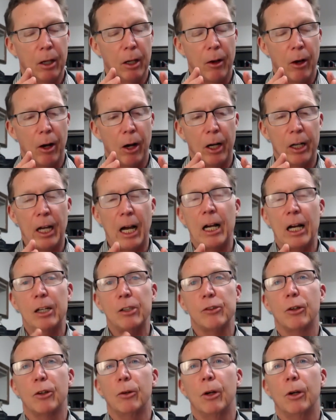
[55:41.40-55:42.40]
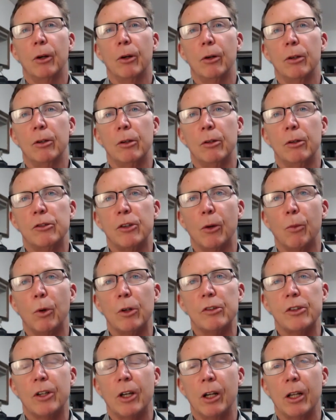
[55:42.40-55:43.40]
I ask, so
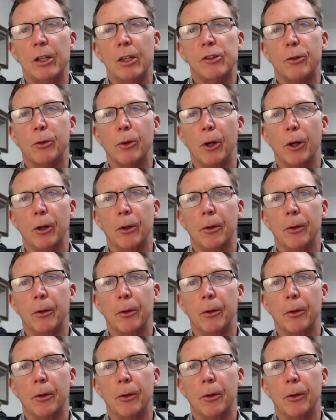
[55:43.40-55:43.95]
what's cholesterol?